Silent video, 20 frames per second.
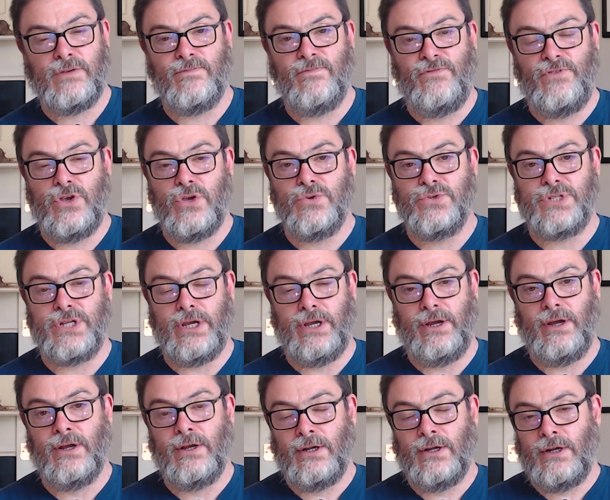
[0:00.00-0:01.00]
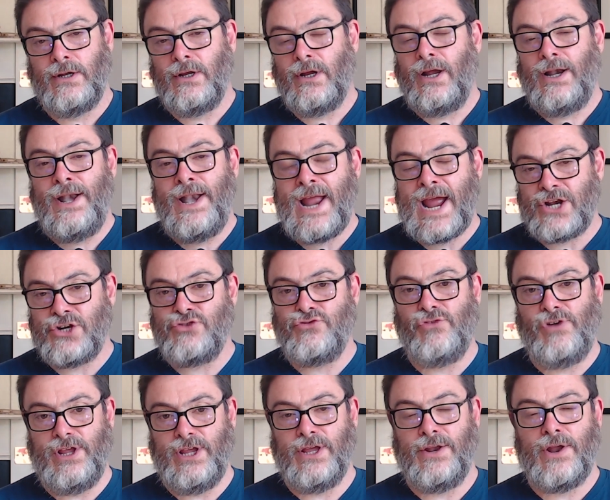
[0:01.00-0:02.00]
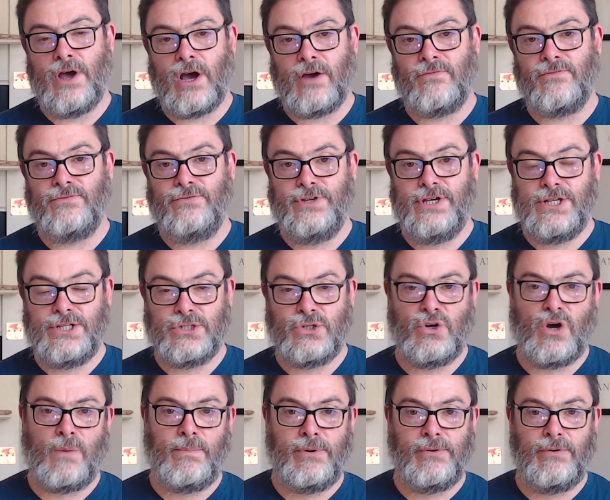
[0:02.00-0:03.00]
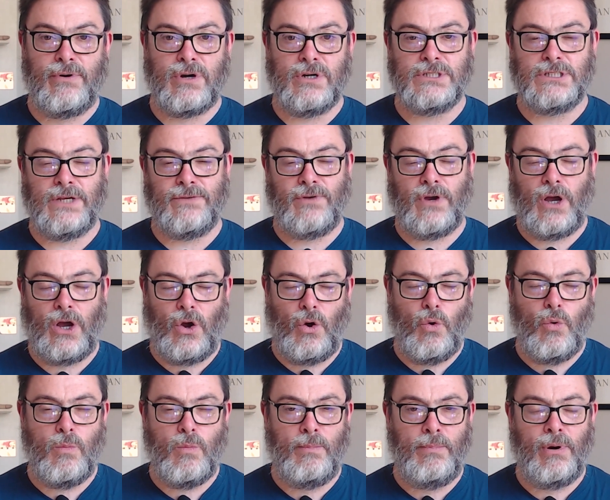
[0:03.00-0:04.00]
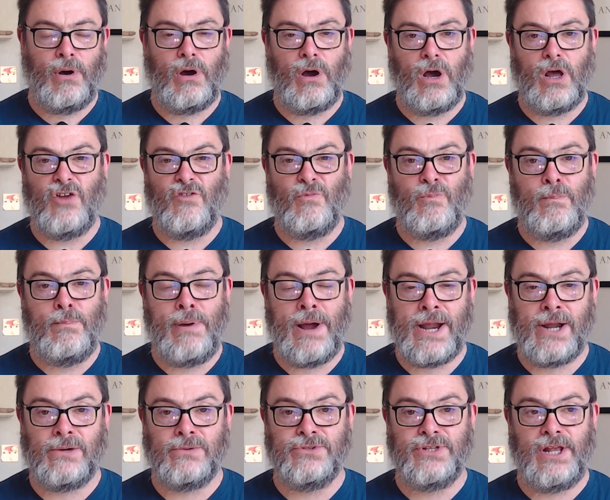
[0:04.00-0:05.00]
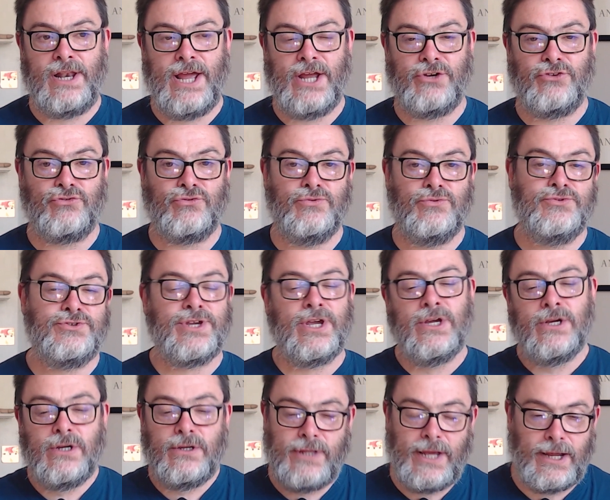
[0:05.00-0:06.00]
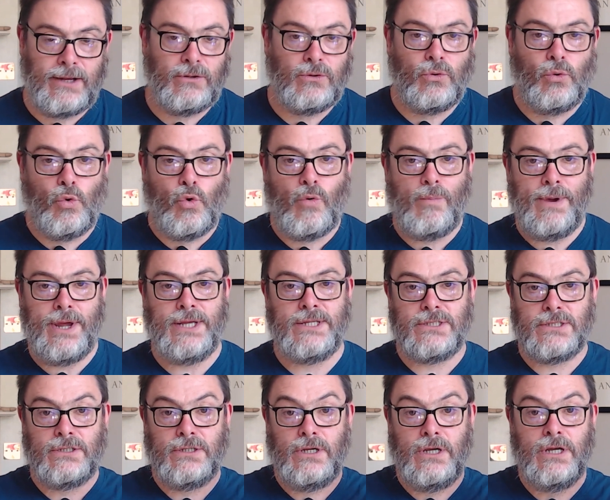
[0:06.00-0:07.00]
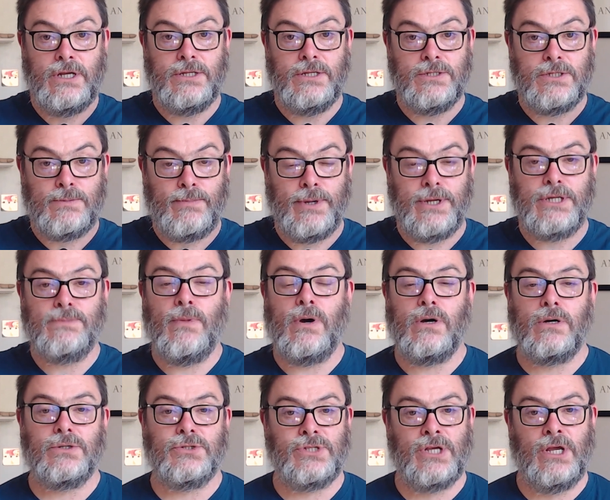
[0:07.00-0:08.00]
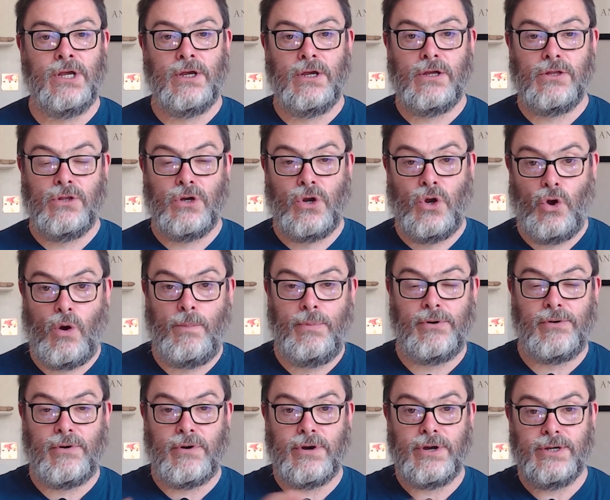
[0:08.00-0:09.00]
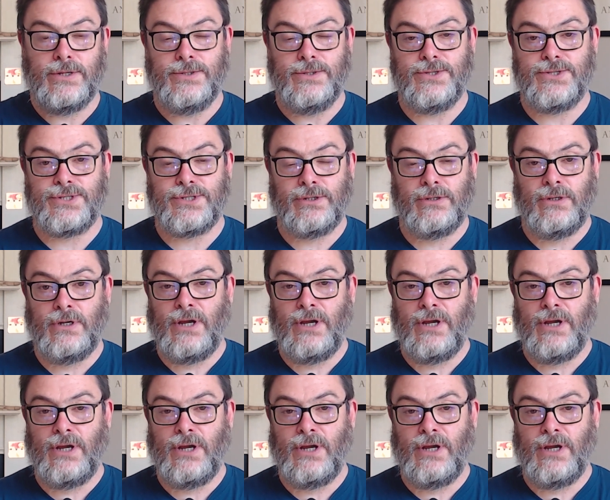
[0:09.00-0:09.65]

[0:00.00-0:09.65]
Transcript: confused here. Naturally enough, these copper ions have a whole pile of bound electrons that orbit, in speech marks, the copper ions.